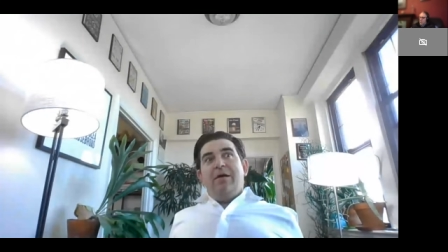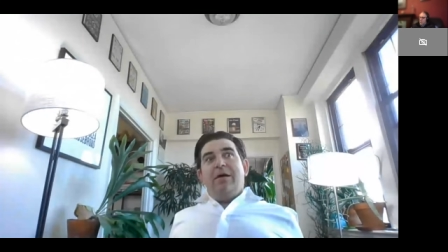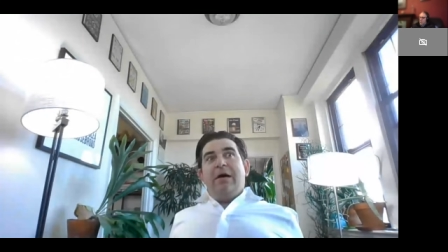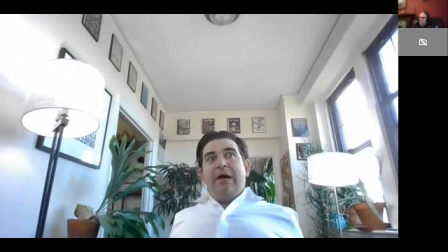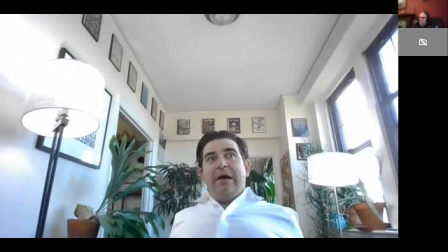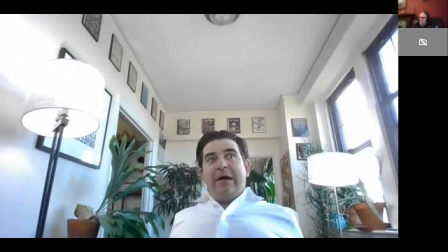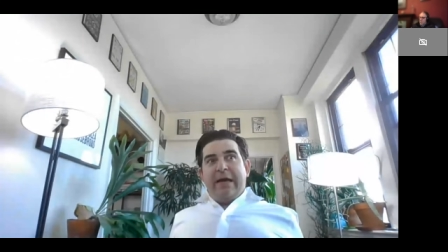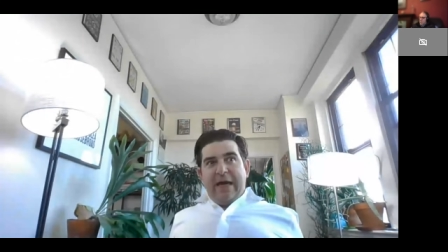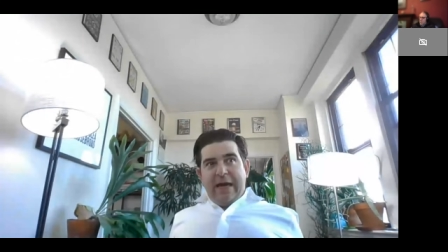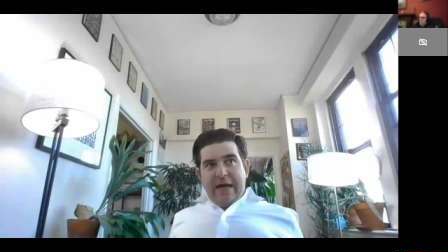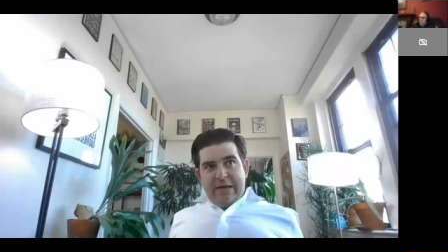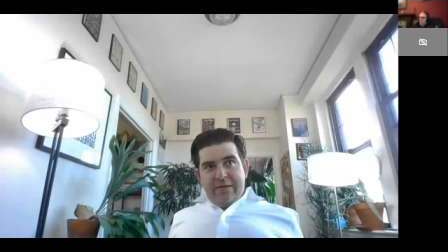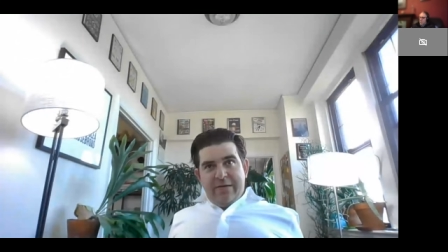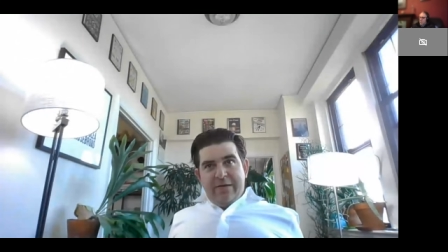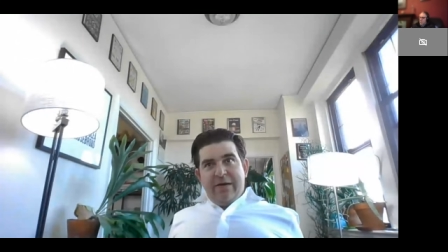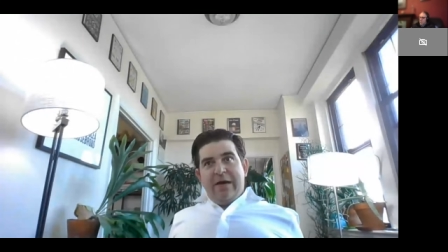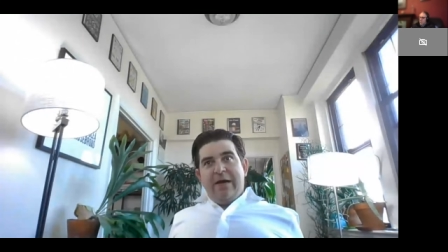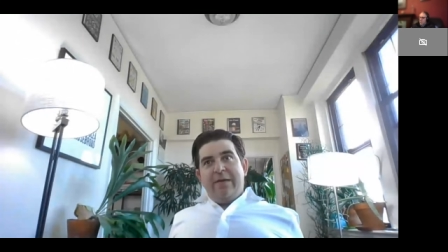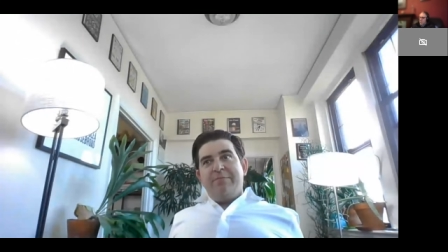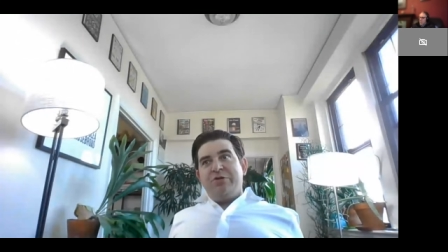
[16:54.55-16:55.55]

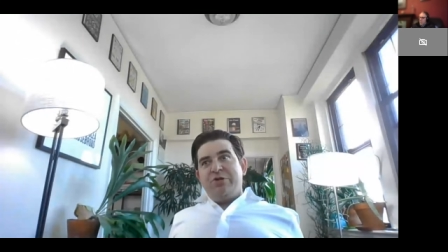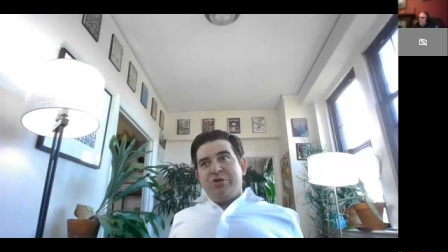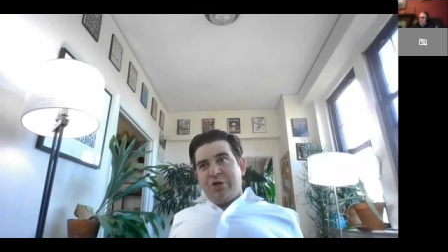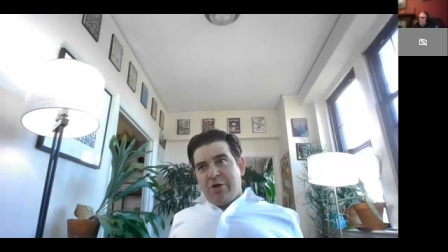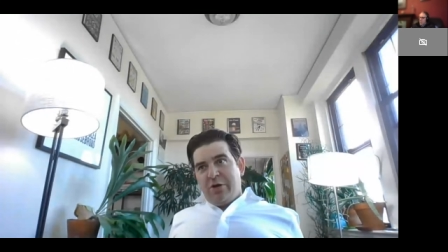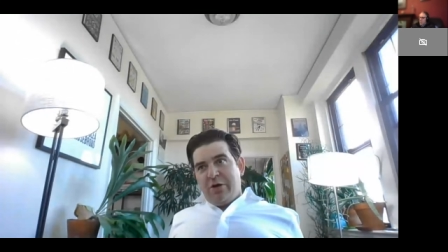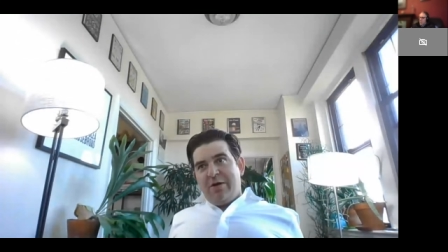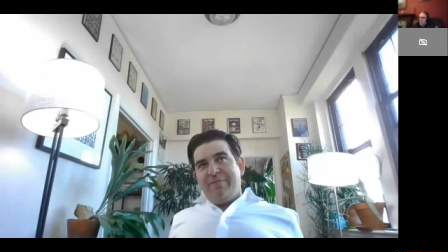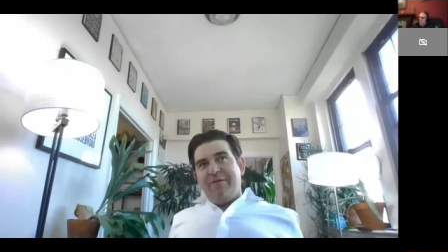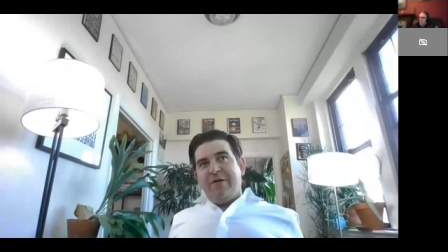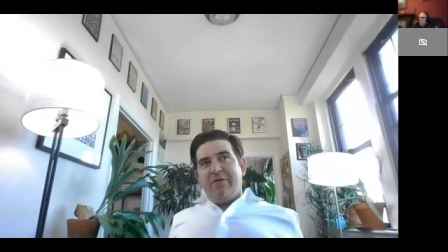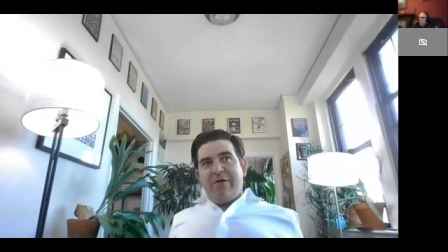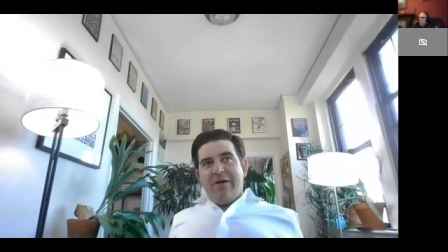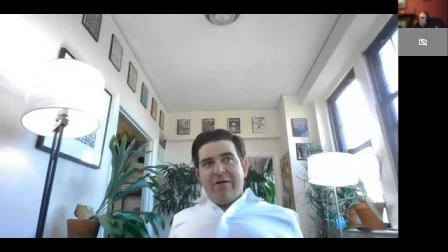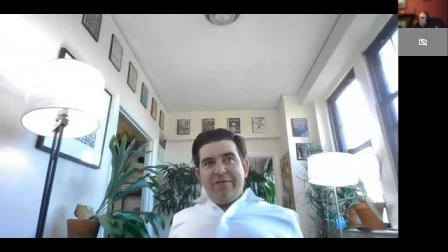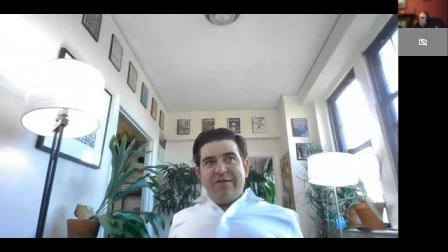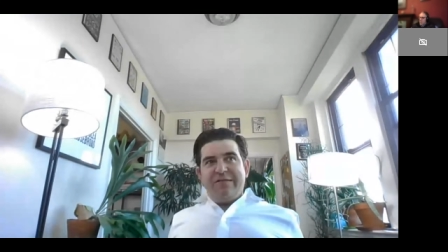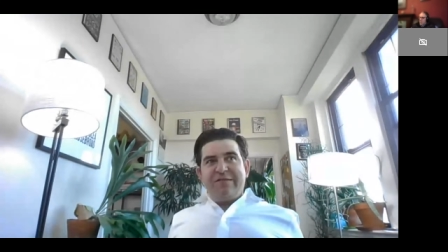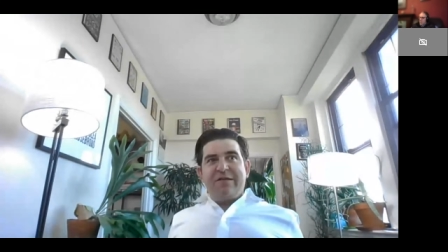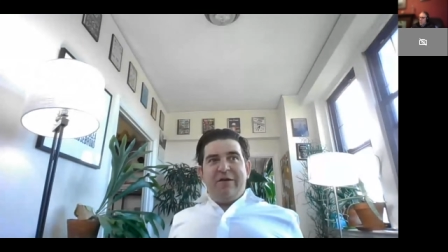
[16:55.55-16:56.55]
Again, I'm sure if you're
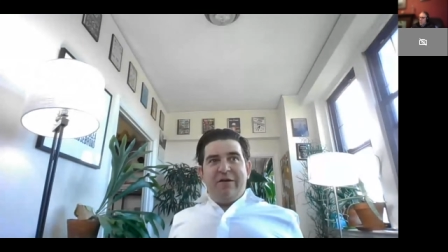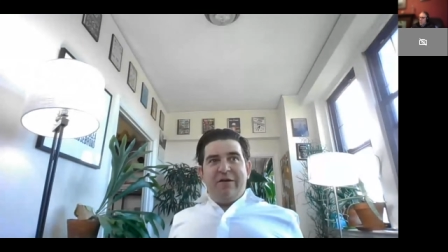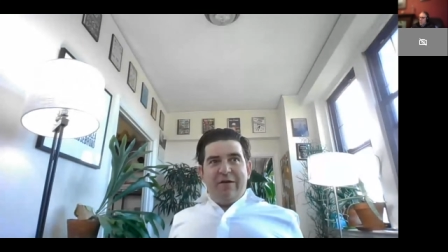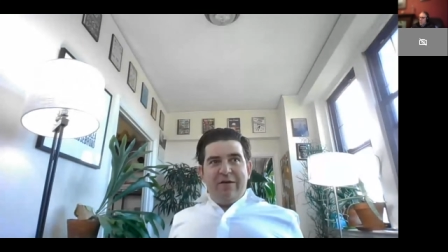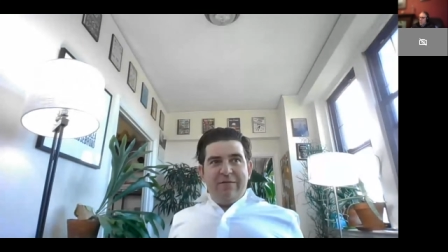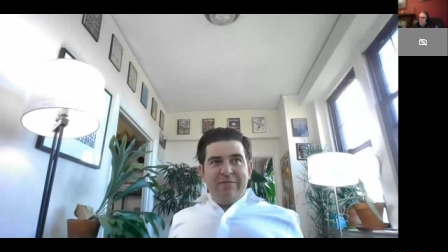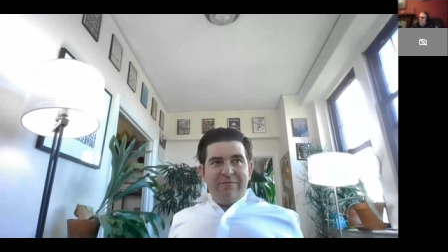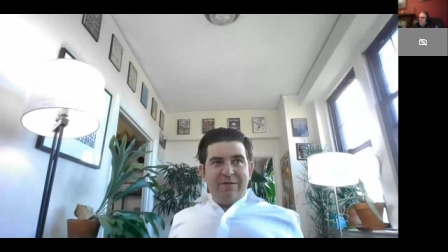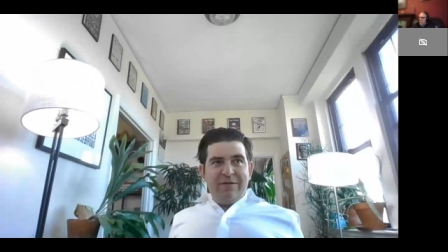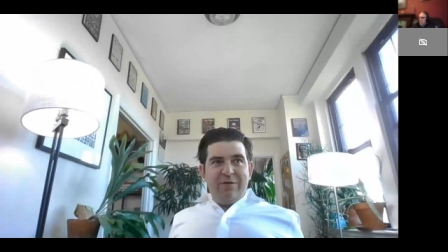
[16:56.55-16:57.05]
on this call,